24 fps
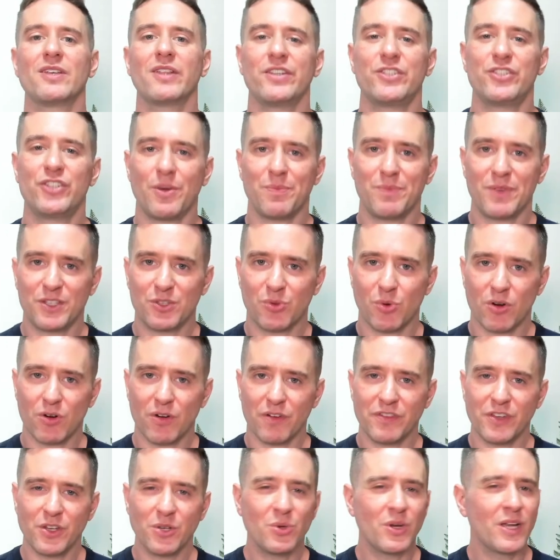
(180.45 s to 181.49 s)
Let's jump into our
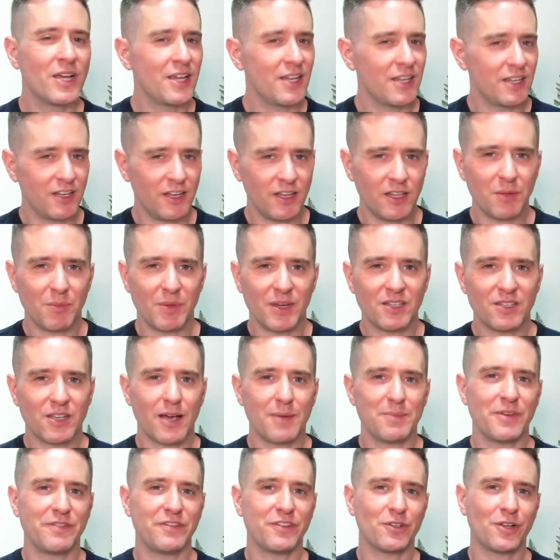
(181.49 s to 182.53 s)
review. In the
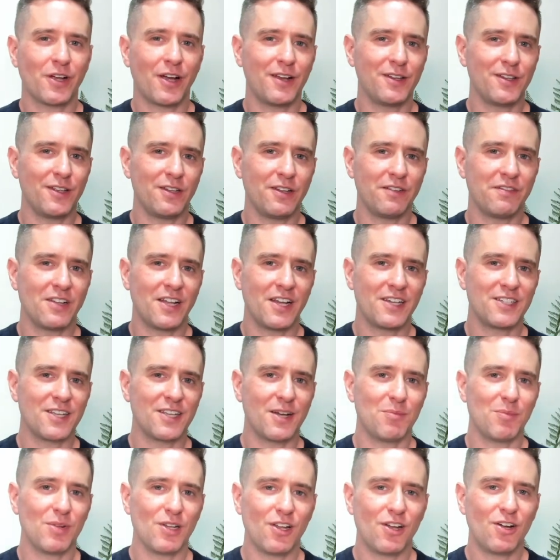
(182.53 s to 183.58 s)
meantime, if you'll kindly leave a like
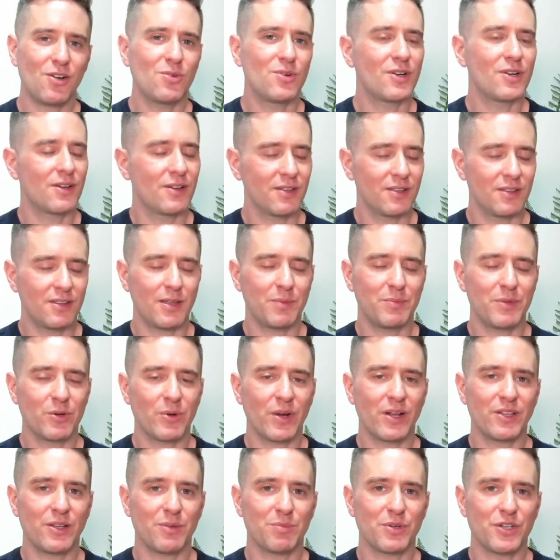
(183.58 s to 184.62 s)
down below, that'd be
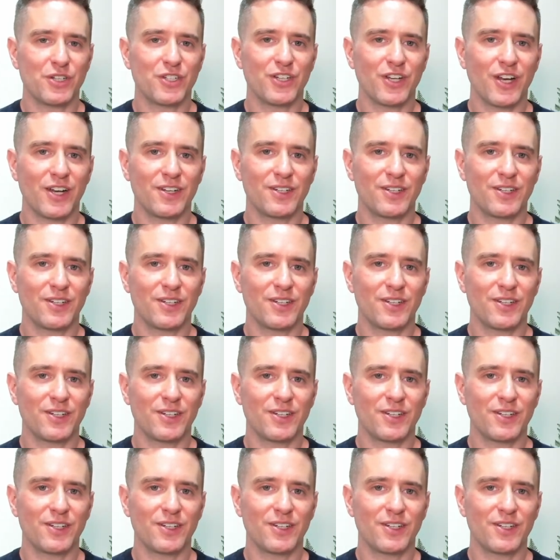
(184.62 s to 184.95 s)
greatly appreciated.